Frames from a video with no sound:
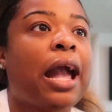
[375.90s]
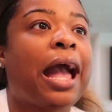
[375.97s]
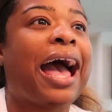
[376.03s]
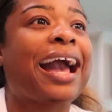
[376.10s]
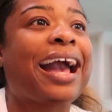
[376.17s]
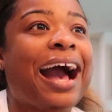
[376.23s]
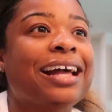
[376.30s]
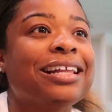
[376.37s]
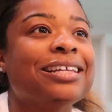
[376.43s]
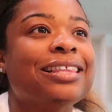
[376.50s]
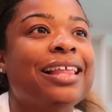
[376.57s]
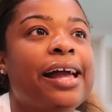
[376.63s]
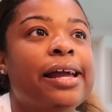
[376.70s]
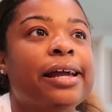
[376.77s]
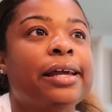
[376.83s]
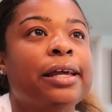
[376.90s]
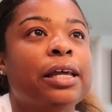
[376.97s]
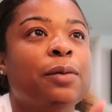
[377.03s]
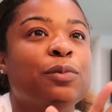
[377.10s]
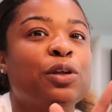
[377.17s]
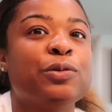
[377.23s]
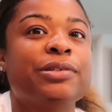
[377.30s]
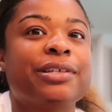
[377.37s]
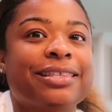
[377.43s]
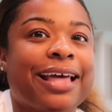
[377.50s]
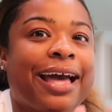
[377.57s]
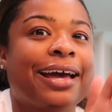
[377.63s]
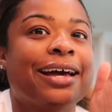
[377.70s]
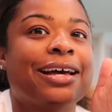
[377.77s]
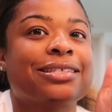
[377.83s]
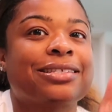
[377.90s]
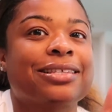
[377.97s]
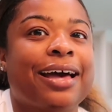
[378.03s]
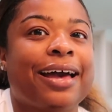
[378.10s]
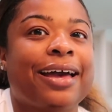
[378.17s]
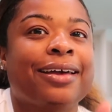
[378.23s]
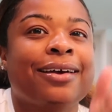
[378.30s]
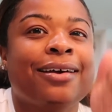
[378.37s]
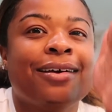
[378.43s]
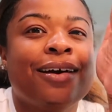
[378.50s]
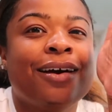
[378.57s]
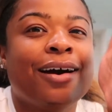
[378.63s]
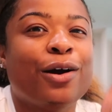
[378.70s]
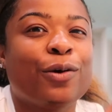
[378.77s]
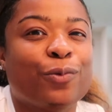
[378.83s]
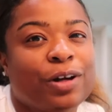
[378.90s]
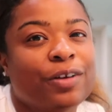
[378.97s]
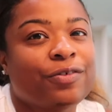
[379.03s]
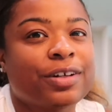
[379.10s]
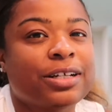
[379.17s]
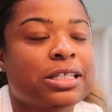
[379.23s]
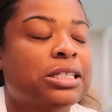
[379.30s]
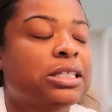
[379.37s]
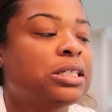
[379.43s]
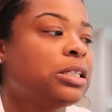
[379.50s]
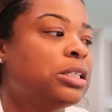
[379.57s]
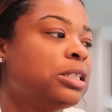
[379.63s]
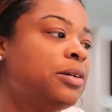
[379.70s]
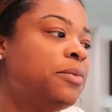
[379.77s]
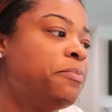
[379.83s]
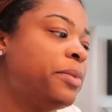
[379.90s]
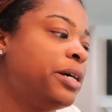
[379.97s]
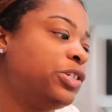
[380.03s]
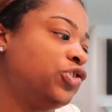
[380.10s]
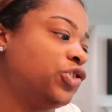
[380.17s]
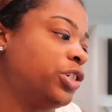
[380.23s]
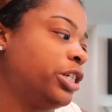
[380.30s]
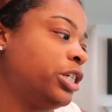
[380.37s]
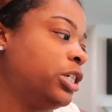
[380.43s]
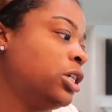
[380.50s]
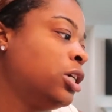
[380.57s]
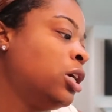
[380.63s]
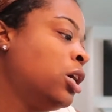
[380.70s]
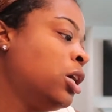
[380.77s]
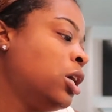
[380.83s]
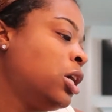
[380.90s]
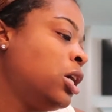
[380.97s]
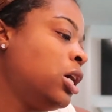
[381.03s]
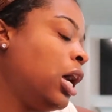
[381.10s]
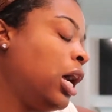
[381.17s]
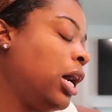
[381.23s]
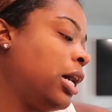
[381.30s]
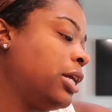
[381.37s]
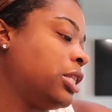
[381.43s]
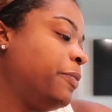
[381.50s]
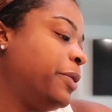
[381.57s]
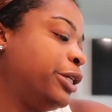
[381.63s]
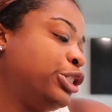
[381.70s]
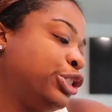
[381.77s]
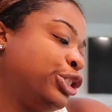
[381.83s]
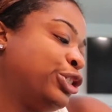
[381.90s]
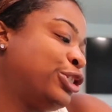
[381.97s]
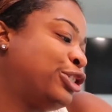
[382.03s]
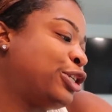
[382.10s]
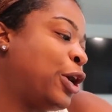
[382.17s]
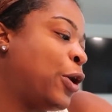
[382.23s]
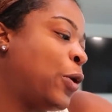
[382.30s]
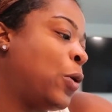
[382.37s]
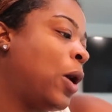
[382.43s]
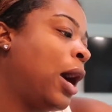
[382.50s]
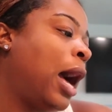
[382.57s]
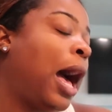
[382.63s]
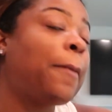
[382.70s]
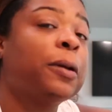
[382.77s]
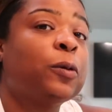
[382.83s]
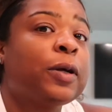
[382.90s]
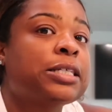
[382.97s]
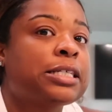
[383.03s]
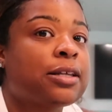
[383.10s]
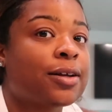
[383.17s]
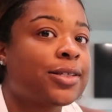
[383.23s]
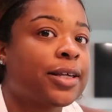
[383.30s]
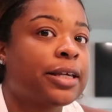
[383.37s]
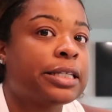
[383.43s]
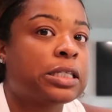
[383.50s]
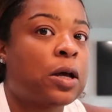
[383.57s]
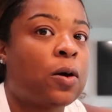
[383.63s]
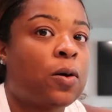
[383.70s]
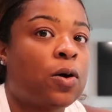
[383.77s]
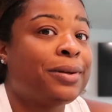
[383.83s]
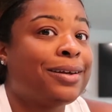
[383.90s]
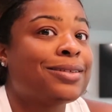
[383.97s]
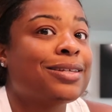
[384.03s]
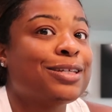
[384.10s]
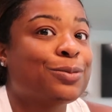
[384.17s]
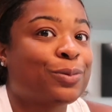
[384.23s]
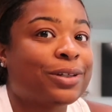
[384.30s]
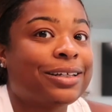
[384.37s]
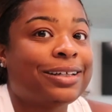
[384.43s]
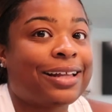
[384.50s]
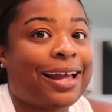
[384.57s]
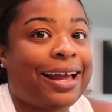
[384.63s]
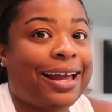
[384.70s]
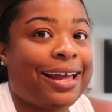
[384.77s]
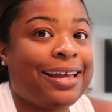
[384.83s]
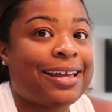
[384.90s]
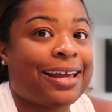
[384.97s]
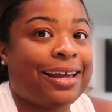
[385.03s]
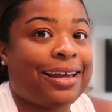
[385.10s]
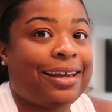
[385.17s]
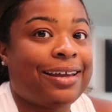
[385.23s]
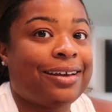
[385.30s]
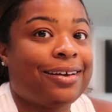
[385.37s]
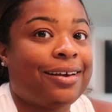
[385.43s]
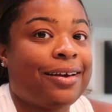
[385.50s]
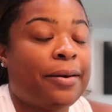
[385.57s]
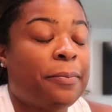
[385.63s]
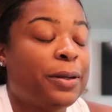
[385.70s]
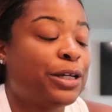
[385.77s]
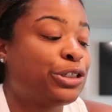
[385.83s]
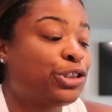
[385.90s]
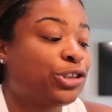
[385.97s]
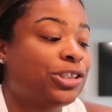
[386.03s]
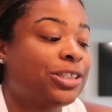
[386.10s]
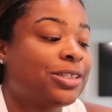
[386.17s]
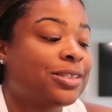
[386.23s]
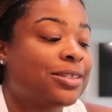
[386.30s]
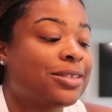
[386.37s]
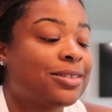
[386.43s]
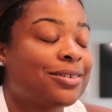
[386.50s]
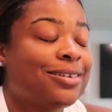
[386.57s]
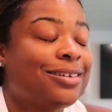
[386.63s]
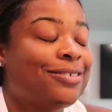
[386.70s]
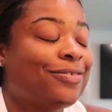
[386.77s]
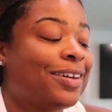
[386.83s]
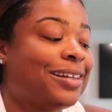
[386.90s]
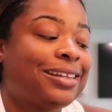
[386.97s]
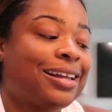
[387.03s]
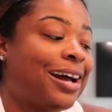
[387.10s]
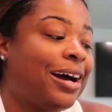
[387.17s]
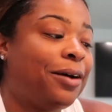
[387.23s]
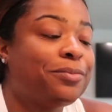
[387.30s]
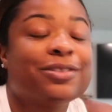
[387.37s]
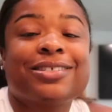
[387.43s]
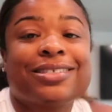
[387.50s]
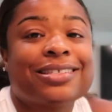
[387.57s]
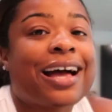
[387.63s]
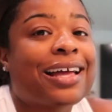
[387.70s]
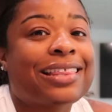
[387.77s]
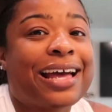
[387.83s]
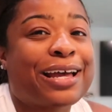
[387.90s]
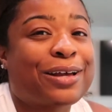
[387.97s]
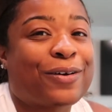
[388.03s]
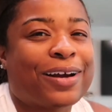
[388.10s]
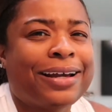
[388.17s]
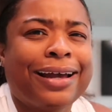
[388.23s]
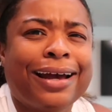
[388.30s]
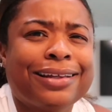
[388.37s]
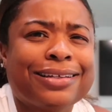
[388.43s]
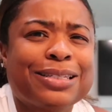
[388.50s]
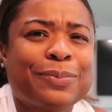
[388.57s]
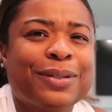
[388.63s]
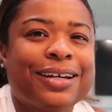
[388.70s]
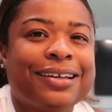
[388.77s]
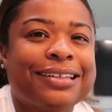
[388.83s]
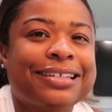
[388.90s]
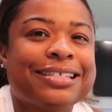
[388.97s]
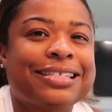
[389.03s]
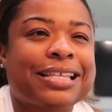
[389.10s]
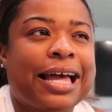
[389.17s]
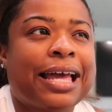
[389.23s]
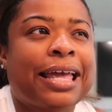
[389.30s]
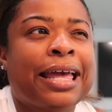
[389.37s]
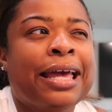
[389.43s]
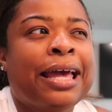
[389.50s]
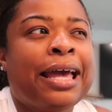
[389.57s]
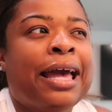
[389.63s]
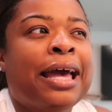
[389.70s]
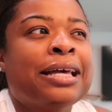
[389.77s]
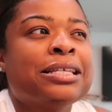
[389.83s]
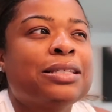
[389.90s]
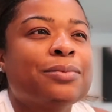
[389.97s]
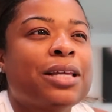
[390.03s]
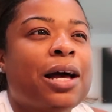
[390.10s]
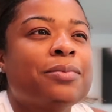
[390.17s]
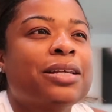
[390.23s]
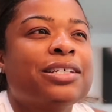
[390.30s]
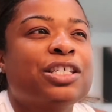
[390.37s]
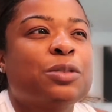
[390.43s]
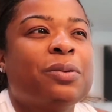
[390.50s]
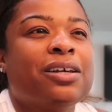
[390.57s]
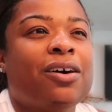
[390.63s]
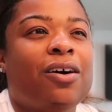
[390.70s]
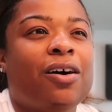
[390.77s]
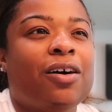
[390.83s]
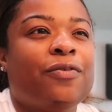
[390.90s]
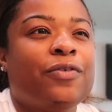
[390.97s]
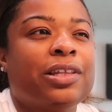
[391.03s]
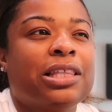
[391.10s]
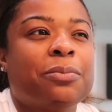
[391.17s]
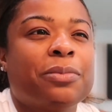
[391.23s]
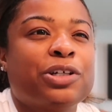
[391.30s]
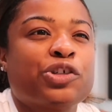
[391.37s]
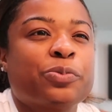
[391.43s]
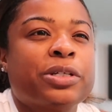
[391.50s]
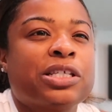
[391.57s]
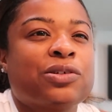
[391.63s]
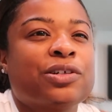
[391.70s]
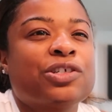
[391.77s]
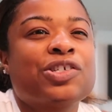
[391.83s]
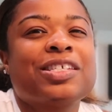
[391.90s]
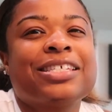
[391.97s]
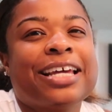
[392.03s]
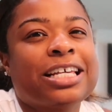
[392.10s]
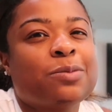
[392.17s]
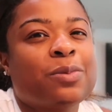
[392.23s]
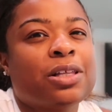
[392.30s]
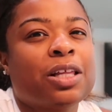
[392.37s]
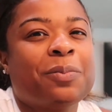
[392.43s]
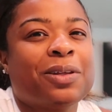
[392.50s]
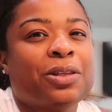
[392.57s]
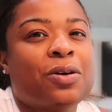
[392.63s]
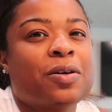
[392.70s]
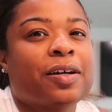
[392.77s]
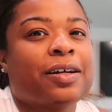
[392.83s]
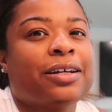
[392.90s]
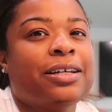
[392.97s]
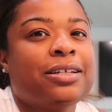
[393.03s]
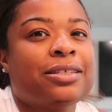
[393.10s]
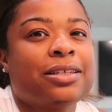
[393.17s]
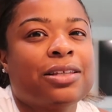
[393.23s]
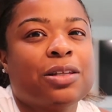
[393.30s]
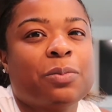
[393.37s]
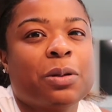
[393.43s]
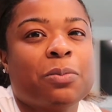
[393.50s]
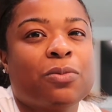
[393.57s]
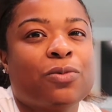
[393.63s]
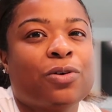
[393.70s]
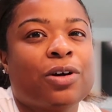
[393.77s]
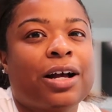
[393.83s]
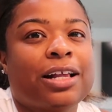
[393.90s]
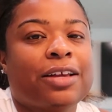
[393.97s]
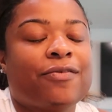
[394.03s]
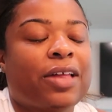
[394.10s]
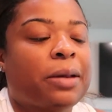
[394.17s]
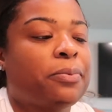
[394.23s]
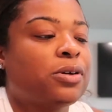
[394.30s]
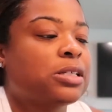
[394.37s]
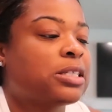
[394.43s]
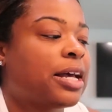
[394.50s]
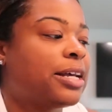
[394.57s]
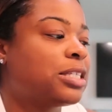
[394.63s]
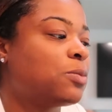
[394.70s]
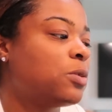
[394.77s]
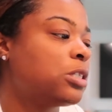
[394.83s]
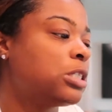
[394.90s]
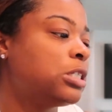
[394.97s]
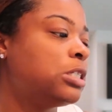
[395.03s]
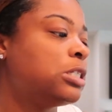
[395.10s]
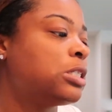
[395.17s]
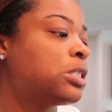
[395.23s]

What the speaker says: I kind of like am using that as like a reference to measure the pictures. So I'm gonna wait till Dante gets home, because he's really good at hanging pictures and stuff, and I'm just not that great at it, to be honest. Like, sometimes I just be off with the measurements, or it just takes me a little bit longer. He's a little bit more kind of like precise with it.